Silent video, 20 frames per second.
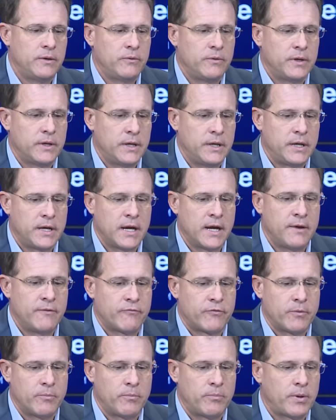he came
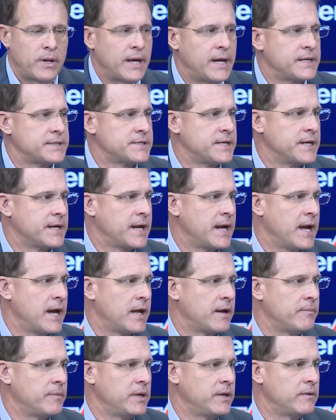from Pulaski
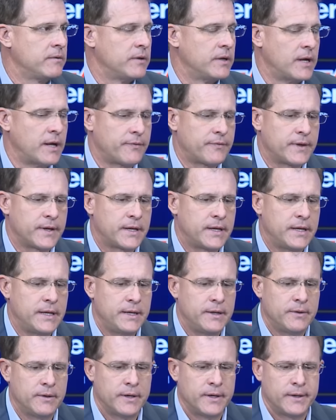Academy, and I think
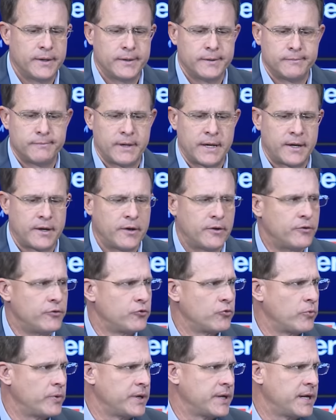he had
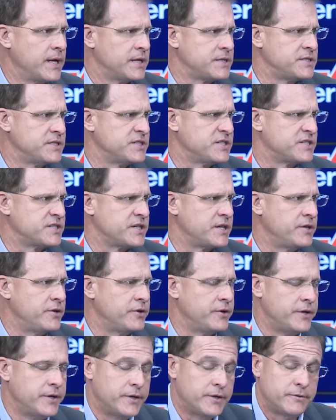120 catches his senior
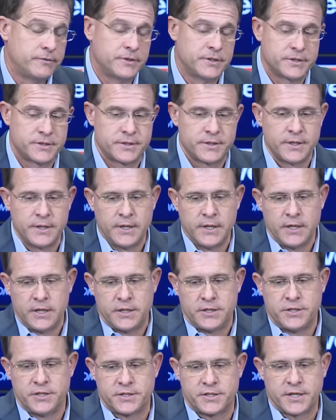year, and
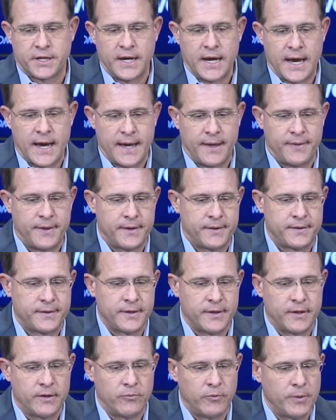just a guy that
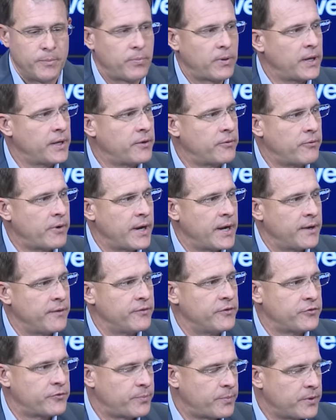we played around in
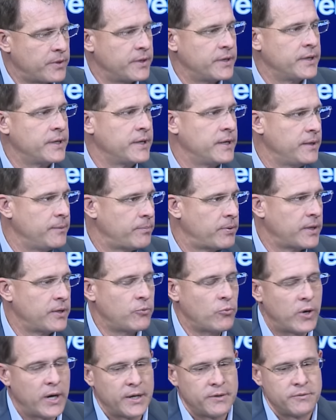the spring. He played
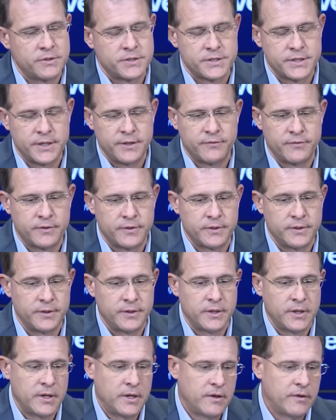wide receiver, and
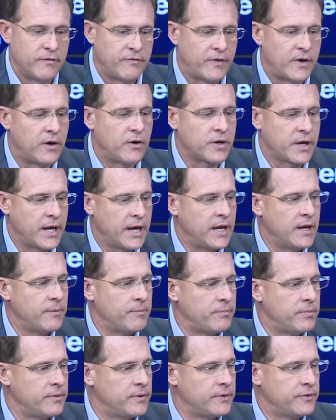fall camp
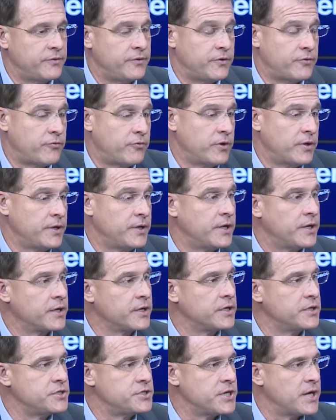has just really done a
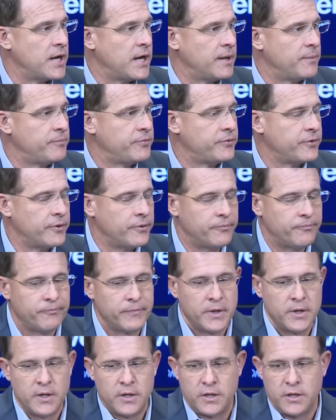good job. So,
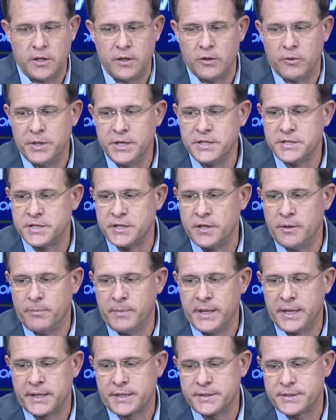he's in the
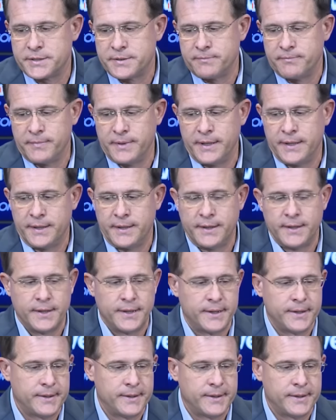mix, and